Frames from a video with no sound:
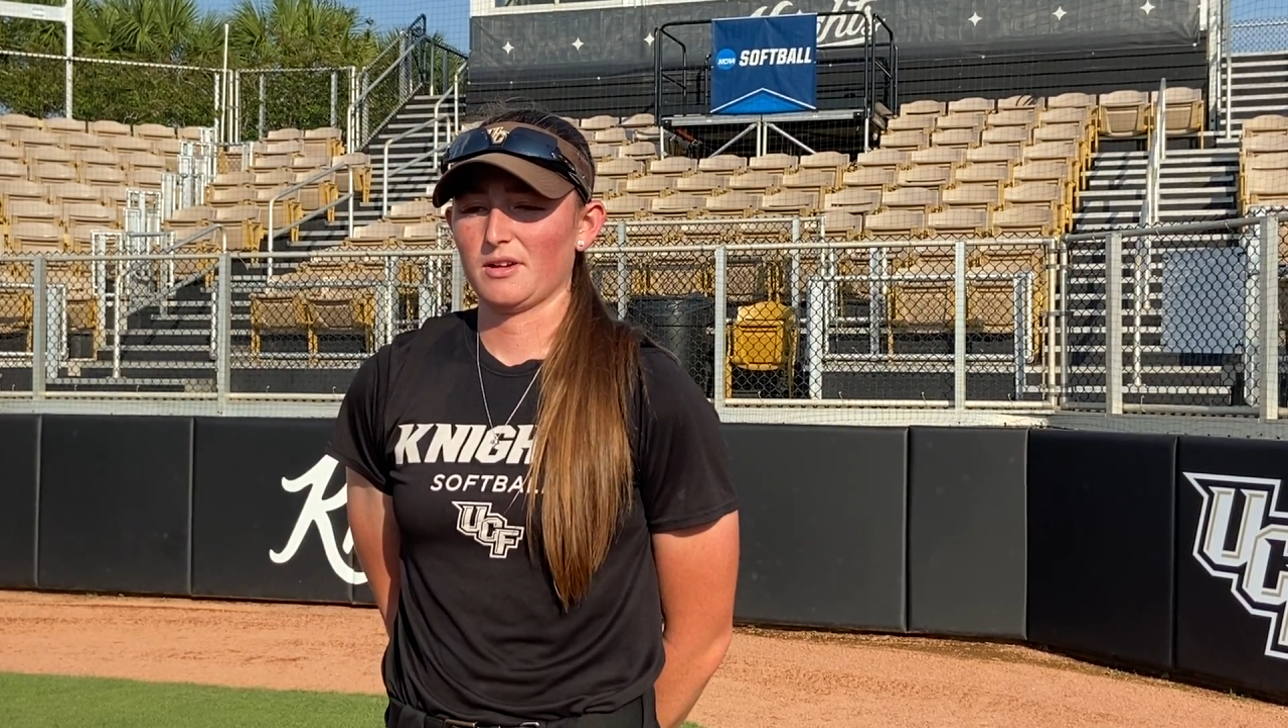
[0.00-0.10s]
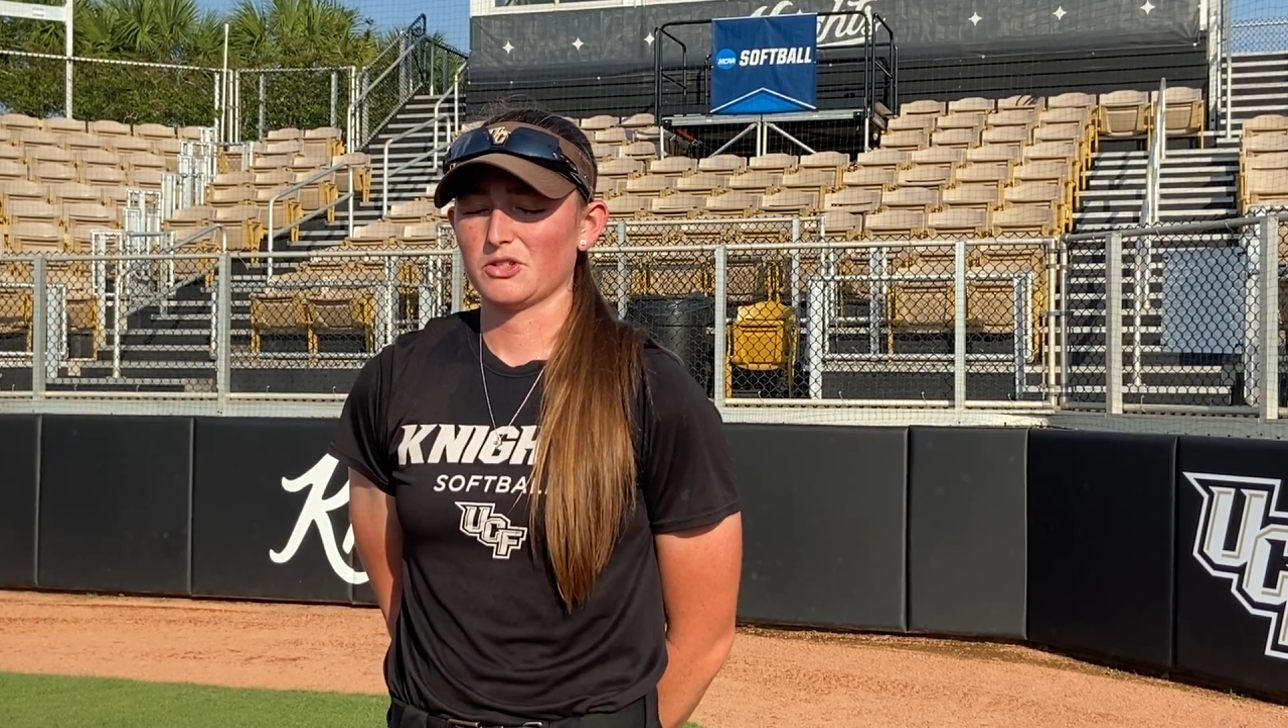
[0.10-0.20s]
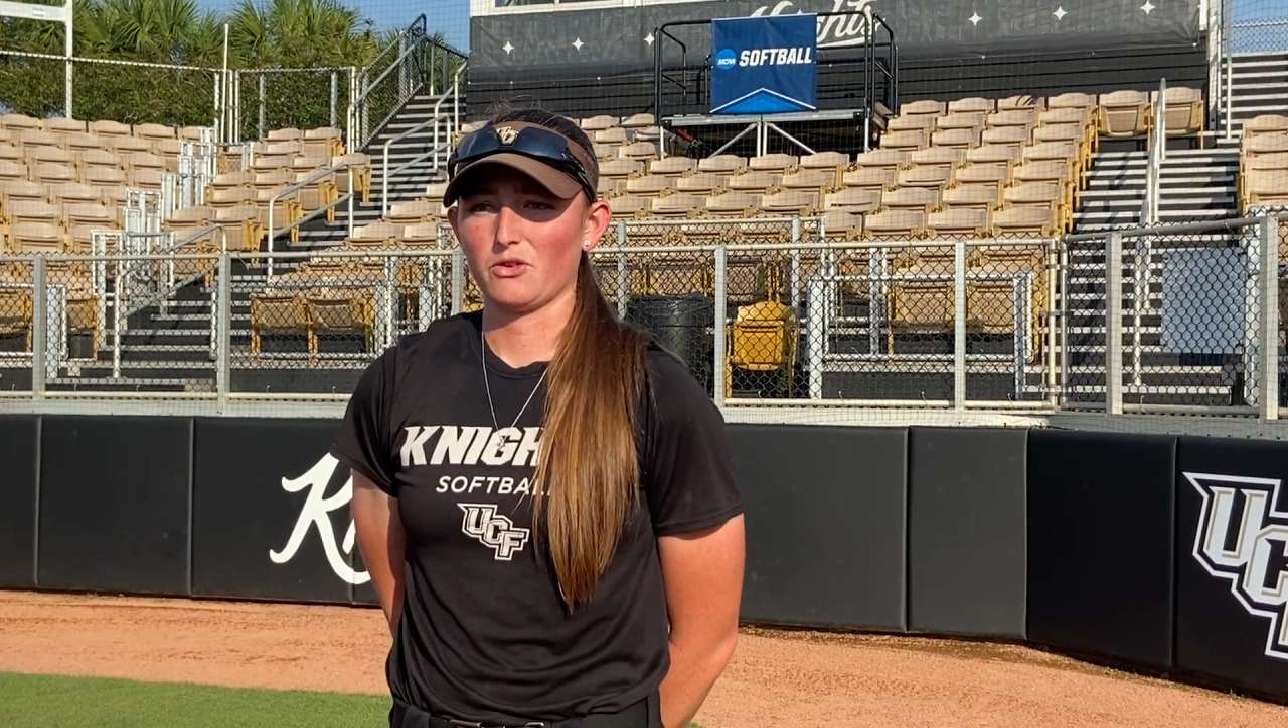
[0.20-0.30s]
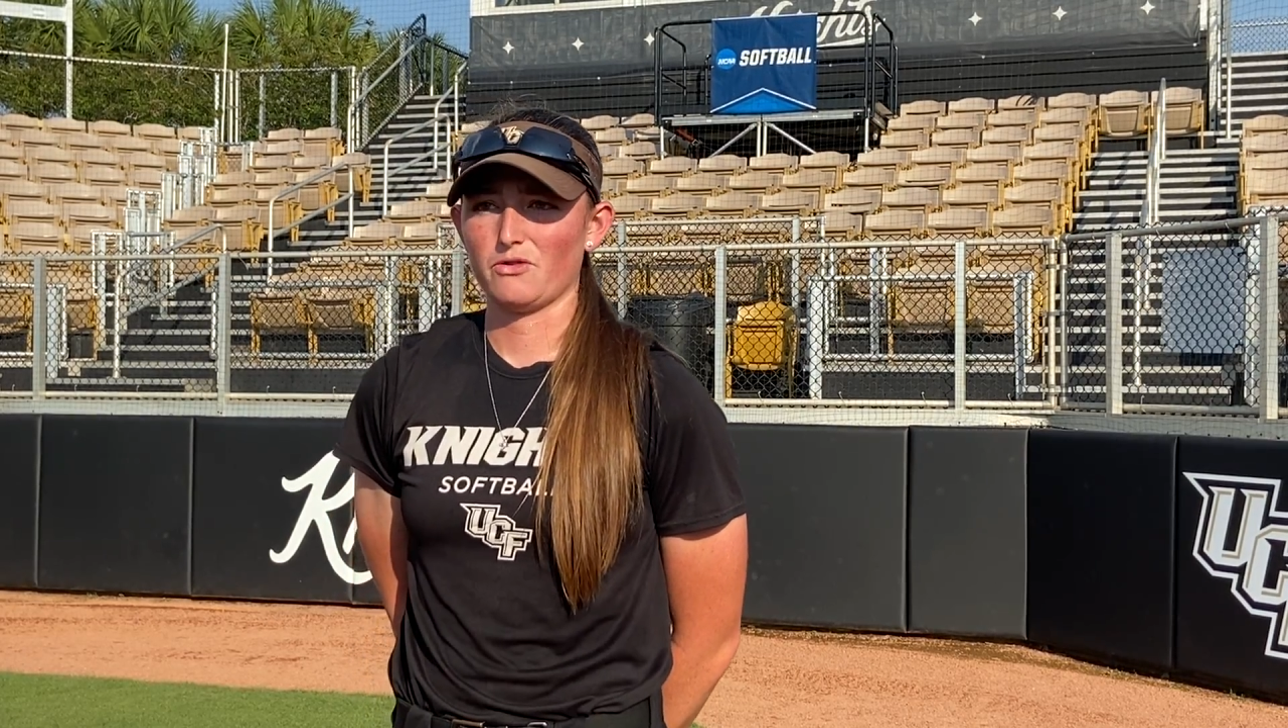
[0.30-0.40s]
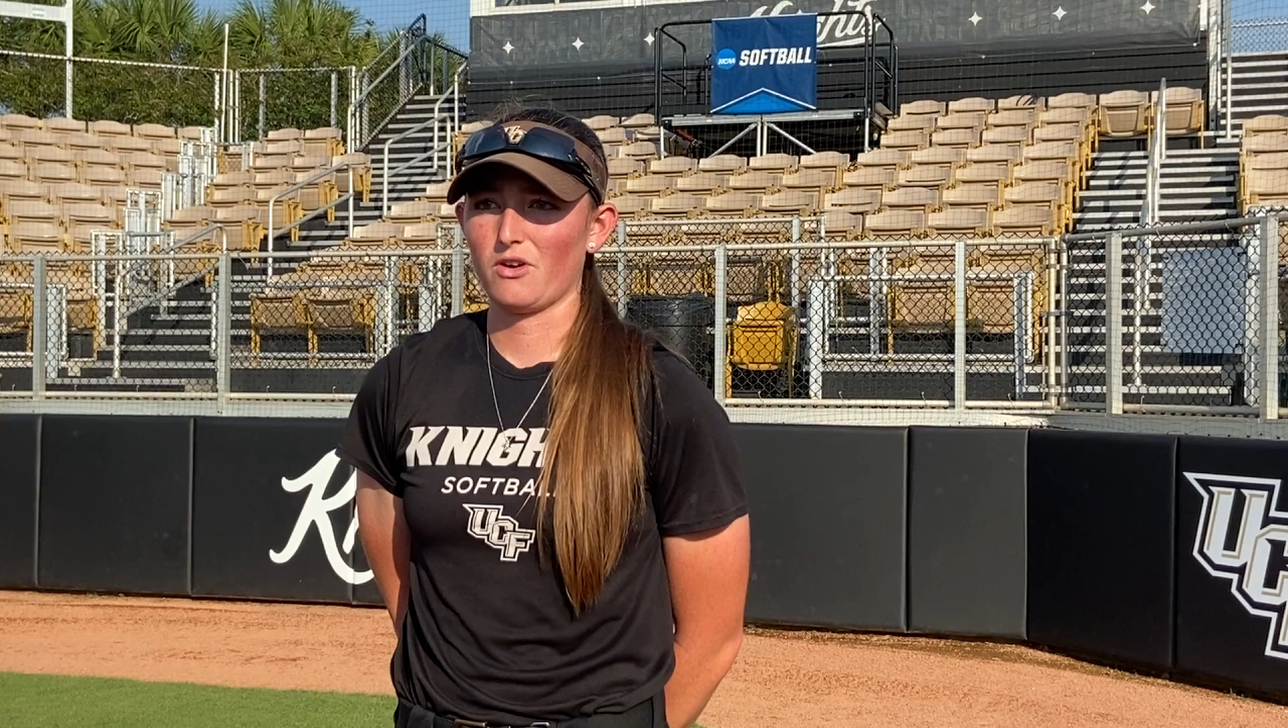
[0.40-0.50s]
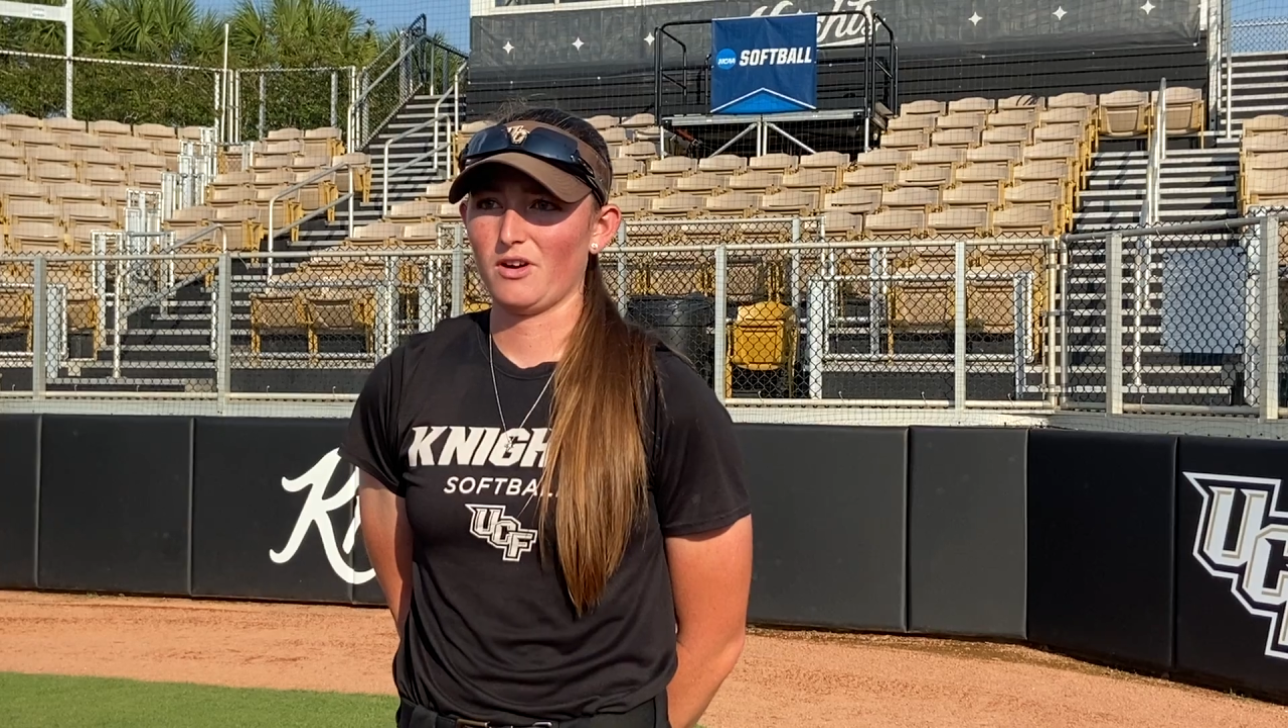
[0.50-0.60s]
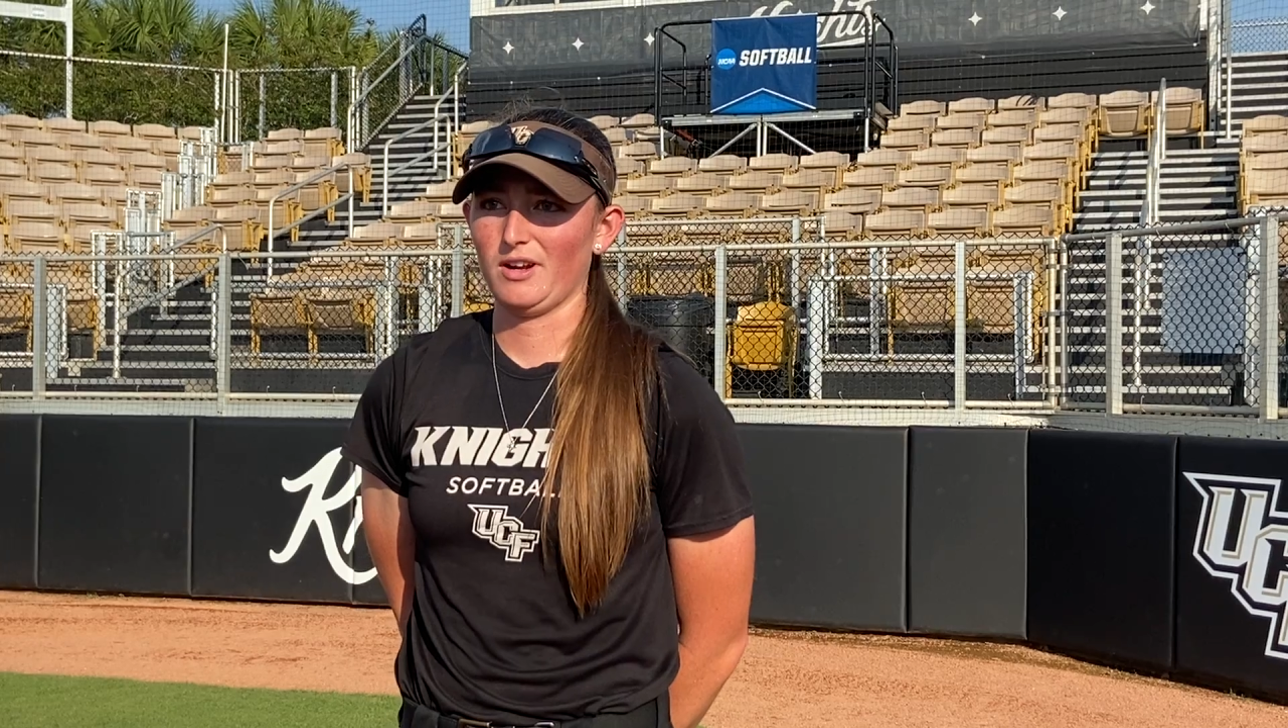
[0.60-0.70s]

so far,